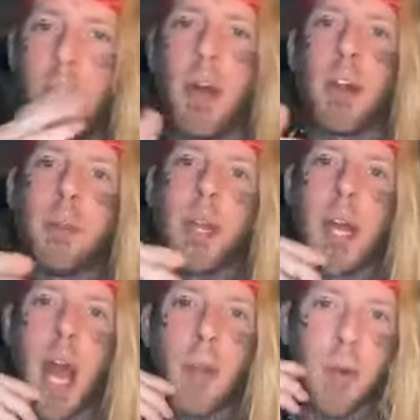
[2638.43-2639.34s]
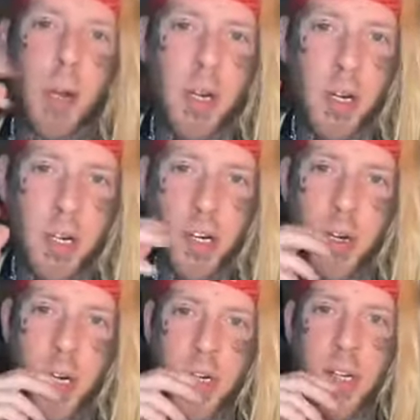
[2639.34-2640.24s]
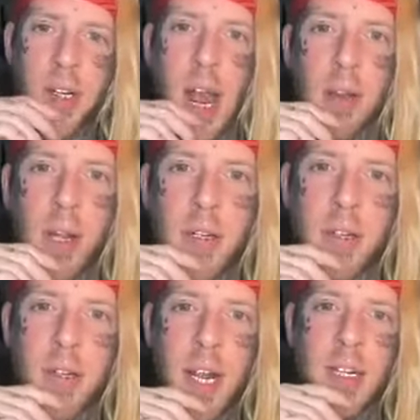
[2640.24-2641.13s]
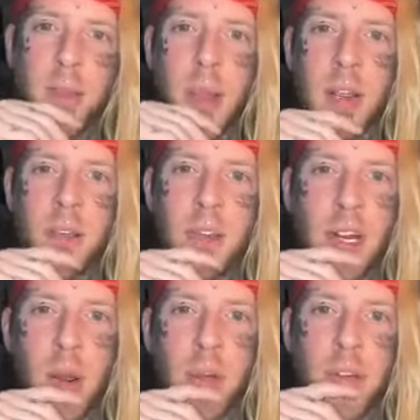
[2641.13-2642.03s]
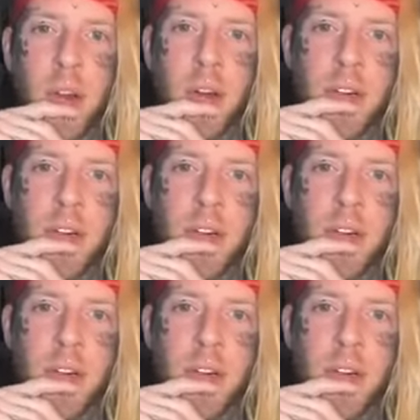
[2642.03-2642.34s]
pardon me, Albert Akira Jr. says, How long does it take to make a video of yours?